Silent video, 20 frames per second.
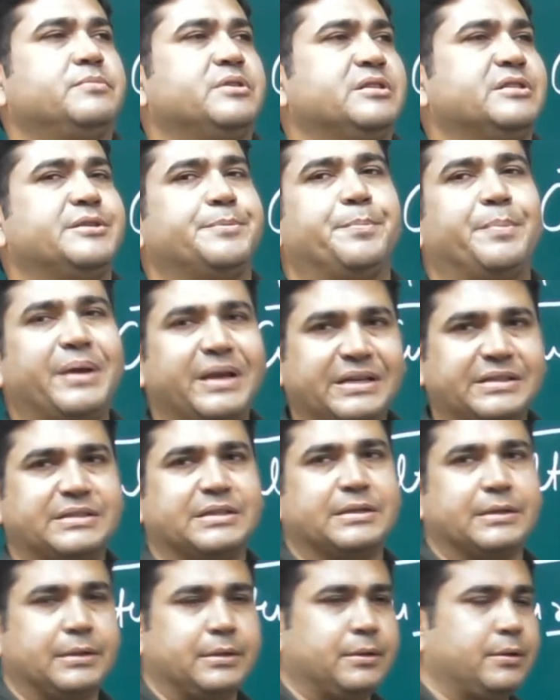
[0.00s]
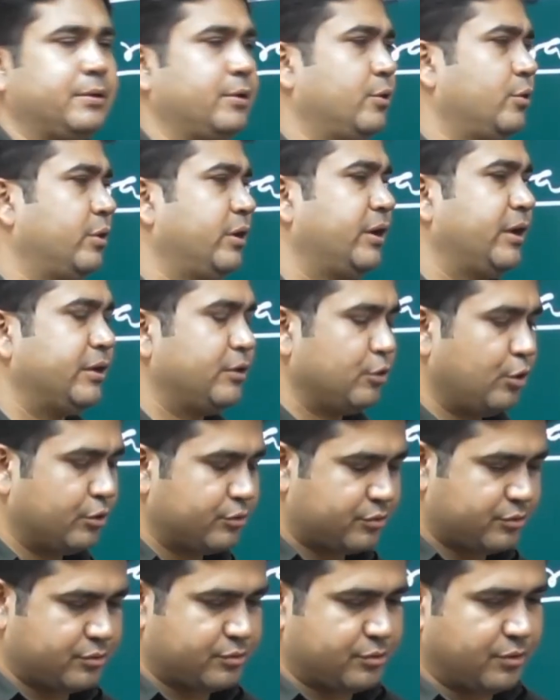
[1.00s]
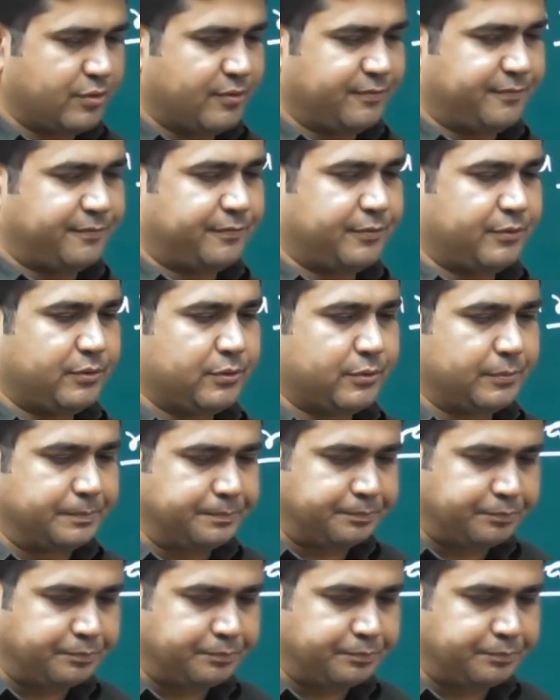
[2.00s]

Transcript: debate and lots of